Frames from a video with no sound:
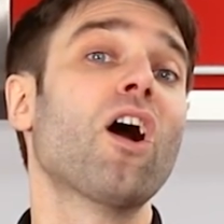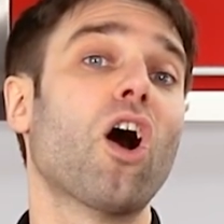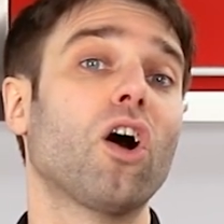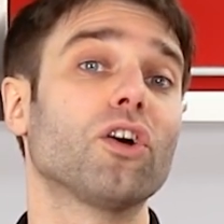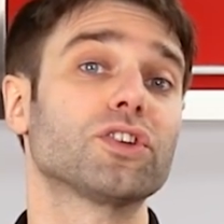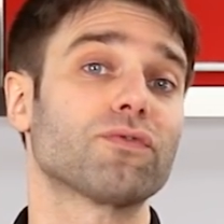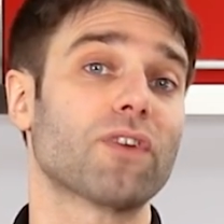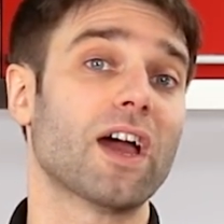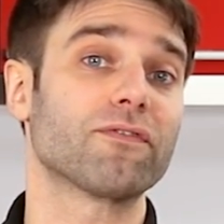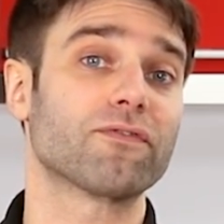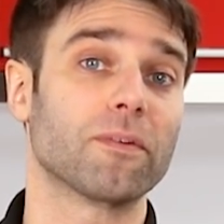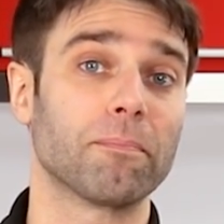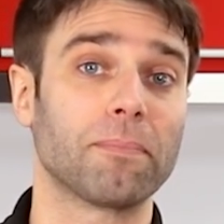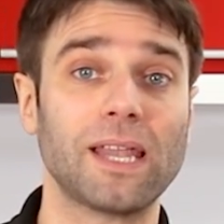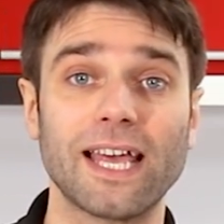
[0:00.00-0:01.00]
are derived
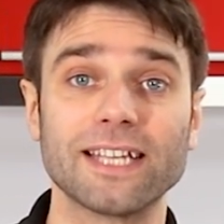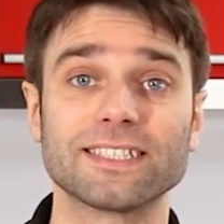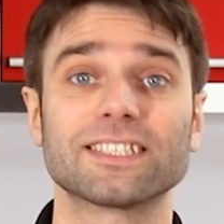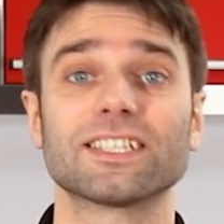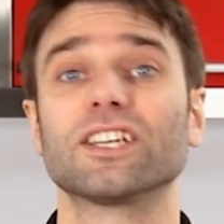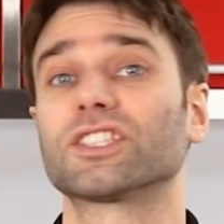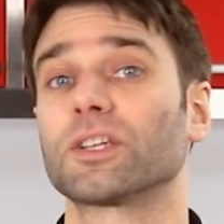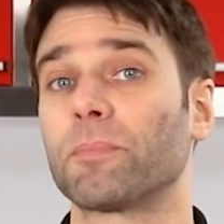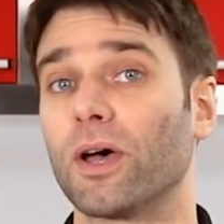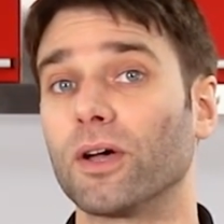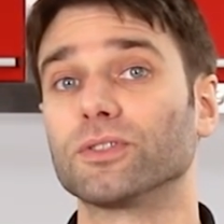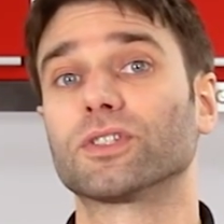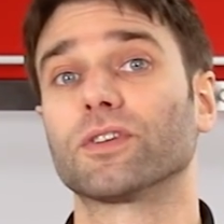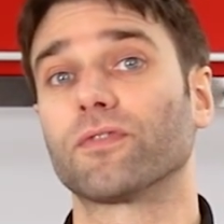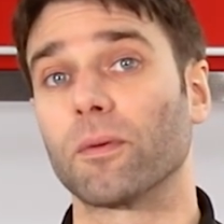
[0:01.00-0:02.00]
from plants as
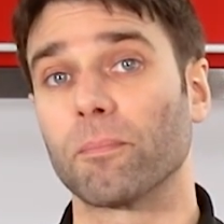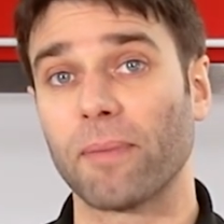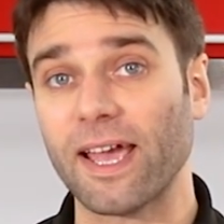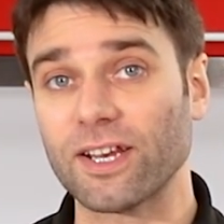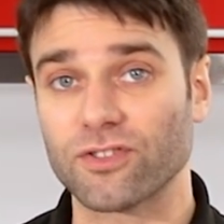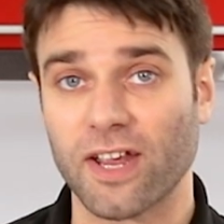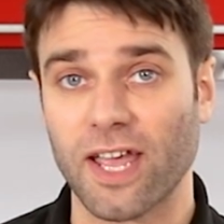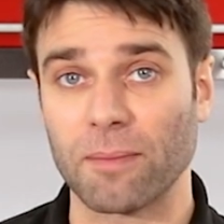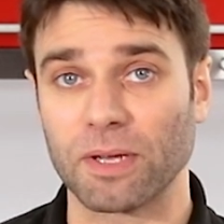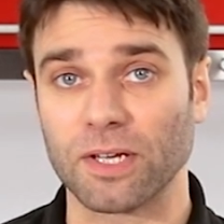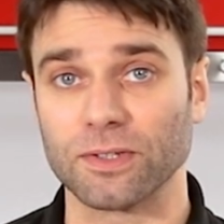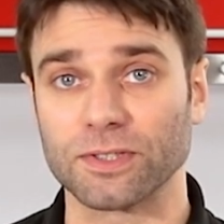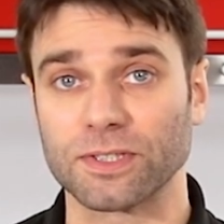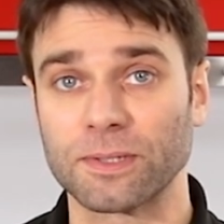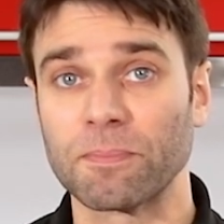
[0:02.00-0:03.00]
opposed to from
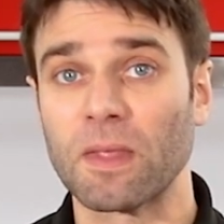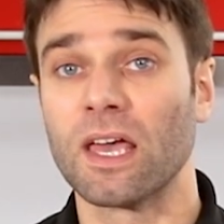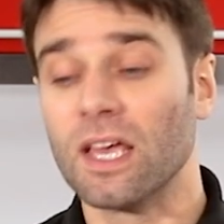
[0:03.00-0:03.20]
petrochemicals.